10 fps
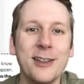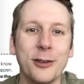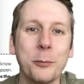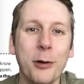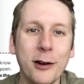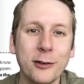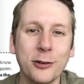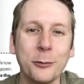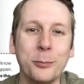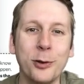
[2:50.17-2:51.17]
Their products
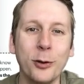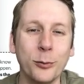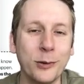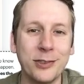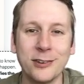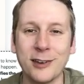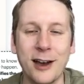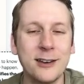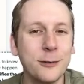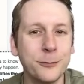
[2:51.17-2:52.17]
are built with this
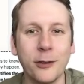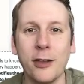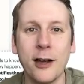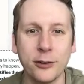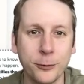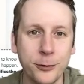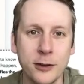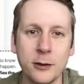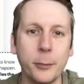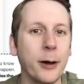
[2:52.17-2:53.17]
kind of
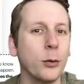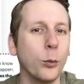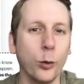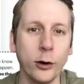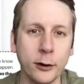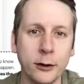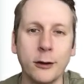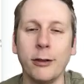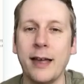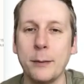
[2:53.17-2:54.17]
philosophy about work,
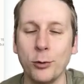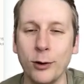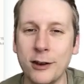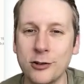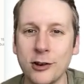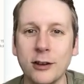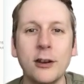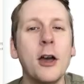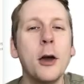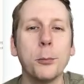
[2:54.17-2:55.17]
collaboration,
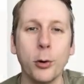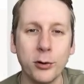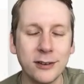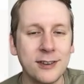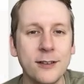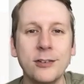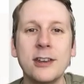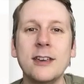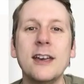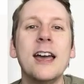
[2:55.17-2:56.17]

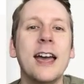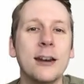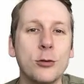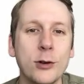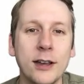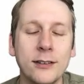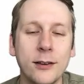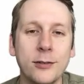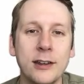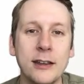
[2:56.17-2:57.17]
productivity, and
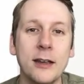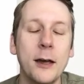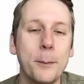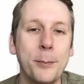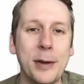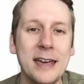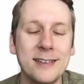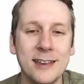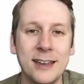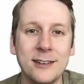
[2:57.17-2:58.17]
creativity baked
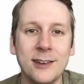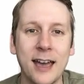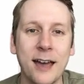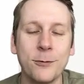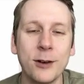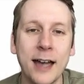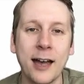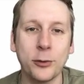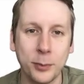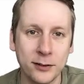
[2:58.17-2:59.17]
into every
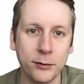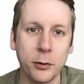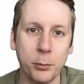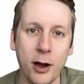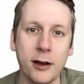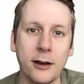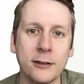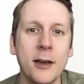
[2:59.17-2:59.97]
aspect of the product.